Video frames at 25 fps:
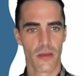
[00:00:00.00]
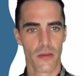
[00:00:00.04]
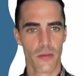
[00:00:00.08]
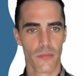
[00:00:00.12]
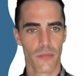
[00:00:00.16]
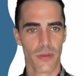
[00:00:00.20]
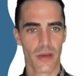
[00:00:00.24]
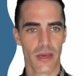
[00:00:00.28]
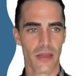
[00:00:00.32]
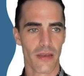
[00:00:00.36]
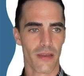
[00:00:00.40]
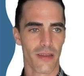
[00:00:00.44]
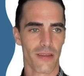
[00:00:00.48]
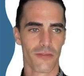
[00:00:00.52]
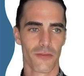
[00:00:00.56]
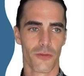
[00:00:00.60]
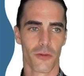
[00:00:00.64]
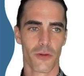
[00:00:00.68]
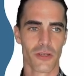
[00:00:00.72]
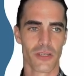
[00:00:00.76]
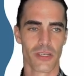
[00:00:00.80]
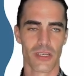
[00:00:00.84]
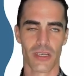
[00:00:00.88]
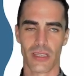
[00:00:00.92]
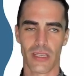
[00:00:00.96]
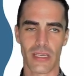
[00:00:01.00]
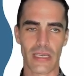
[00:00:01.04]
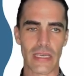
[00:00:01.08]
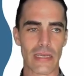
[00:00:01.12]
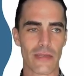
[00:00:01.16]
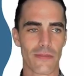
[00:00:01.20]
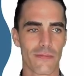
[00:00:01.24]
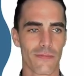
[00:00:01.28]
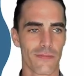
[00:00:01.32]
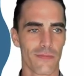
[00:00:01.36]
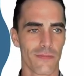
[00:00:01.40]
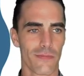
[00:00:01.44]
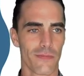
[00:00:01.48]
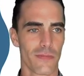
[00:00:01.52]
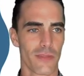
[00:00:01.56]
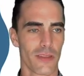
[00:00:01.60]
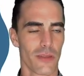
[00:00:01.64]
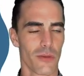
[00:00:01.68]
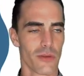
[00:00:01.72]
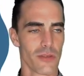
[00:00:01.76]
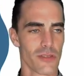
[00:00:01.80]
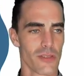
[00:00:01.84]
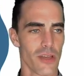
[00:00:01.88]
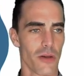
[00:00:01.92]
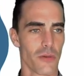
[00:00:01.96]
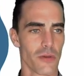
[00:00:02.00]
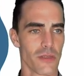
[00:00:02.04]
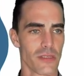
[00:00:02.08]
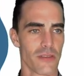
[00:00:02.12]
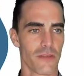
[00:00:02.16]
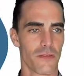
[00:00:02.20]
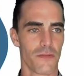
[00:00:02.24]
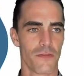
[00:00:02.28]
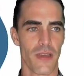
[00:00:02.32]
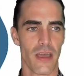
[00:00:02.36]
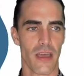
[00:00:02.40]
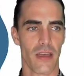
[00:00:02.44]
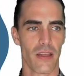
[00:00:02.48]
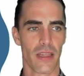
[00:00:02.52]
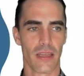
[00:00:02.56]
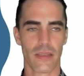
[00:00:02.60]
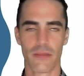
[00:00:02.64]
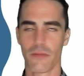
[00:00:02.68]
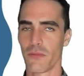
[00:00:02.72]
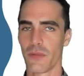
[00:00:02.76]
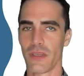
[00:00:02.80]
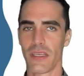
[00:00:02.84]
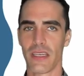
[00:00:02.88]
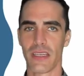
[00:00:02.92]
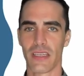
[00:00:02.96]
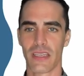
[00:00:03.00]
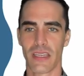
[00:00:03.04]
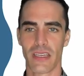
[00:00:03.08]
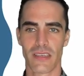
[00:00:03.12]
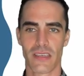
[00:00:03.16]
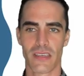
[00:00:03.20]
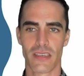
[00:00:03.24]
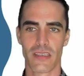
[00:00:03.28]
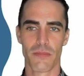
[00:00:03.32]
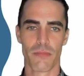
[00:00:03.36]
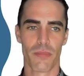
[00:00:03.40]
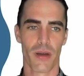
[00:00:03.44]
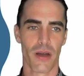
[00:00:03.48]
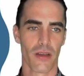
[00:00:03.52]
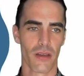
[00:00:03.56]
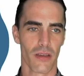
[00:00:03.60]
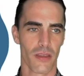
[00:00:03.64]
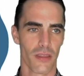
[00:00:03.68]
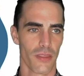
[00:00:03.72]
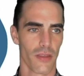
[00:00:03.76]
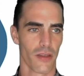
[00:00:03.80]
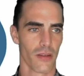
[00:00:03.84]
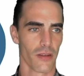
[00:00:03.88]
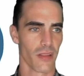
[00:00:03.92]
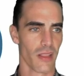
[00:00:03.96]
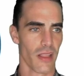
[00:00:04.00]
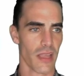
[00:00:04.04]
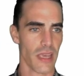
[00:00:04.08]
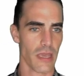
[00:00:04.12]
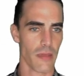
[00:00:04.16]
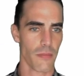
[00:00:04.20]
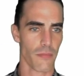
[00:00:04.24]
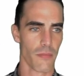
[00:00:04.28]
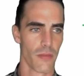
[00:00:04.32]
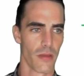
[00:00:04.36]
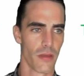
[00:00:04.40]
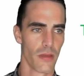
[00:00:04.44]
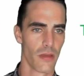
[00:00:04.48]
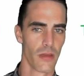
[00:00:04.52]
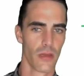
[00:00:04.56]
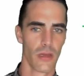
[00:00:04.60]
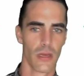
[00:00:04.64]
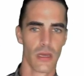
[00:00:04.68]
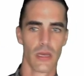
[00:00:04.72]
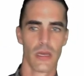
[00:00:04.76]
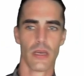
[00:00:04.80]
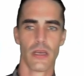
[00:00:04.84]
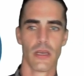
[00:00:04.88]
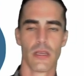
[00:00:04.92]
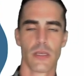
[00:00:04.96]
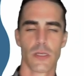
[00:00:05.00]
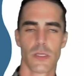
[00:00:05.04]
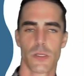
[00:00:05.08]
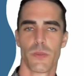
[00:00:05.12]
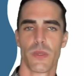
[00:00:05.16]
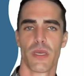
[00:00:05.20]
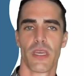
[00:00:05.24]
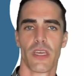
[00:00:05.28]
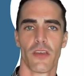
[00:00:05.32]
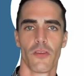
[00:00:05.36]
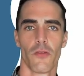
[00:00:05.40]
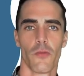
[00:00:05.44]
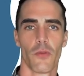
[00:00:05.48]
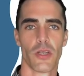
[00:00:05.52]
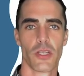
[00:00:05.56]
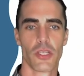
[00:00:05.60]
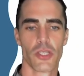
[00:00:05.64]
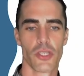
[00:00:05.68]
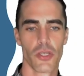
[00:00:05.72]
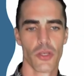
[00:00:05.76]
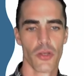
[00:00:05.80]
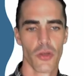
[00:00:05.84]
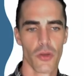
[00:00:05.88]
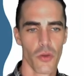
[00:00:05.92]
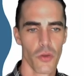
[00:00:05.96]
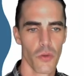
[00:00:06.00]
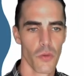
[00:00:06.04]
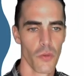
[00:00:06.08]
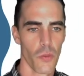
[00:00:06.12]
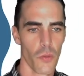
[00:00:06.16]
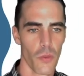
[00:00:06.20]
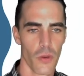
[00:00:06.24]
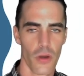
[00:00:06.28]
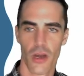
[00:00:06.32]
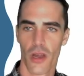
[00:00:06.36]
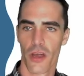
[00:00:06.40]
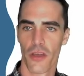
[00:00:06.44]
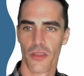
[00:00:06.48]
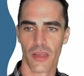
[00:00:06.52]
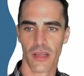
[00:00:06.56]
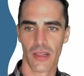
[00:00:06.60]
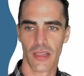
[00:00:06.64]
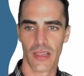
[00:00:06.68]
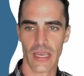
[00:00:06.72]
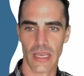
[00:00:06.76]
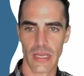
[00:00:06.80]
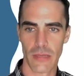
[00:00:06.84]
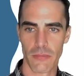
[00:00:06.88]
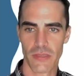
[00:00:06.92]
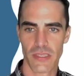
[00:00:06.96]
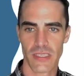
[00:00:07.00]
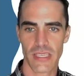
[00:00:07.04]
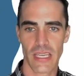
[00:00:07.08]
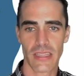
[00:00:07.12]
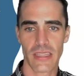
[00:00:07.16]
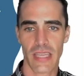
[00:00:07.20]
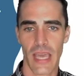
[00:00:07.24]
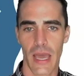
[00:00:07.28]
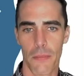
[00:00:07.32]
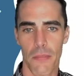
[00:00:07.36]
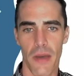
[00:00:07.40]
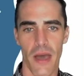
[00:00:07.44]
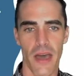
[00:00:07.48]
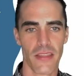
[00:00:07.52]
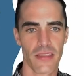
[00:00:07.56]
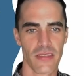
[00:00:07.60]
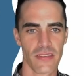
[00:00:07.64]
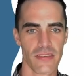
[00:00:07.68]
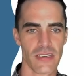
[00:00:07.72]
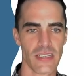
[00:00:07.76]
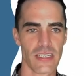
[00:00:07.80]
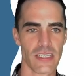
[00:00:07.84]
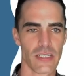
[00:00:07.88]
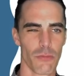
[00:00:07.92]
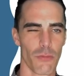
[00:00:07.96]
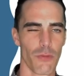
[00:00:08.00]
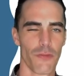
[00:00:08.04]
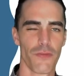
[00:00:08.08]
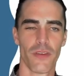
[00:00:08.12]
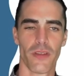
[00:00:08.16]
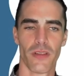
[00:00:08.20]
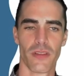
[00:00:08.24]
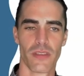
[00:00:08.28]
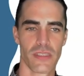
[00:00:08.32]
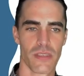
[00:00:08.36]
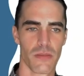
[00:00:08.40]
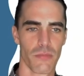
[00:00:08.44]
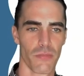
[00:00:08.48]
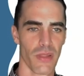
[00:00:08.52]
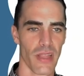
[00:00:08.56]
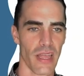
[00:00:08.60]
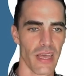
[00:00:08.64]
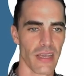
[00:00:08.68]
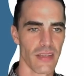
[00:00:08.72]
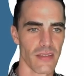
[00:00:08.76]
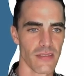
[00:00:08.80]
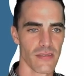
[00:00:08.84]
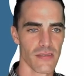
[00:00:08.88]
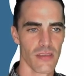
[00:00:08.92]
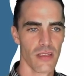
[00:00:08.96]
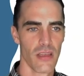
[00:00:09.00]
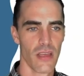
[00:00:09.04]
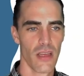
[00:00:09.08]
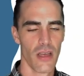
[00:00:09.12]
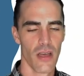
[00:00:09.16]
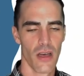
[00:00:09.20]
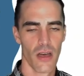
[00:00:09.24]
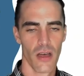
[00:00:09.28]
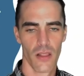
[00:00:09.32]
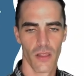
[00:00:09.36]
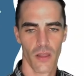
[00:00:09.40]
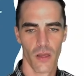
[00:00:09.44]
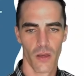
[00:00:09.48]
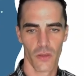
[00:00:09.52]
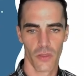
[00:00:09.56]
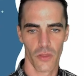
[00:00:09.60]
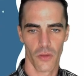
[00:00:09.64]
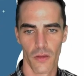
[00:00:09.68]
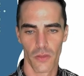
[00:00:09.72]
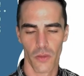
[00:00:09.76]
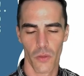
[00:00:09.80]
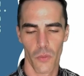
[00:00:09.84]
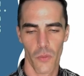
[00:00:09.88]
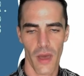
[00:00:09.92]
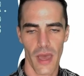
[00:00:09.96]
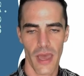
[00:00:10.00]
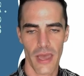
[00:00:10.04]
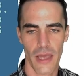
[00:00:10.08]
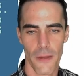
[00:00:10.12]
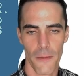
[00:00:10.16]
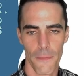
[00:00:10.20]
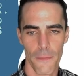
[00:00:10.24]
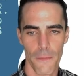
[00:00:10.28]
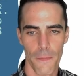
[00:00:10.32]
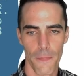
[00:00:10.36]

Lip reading: But unfortunately, the result was to fail. We didn't get to debunk their claim. Speaking of which, what are the claims? State the hypotheses and we'll fill in some blanks along the way.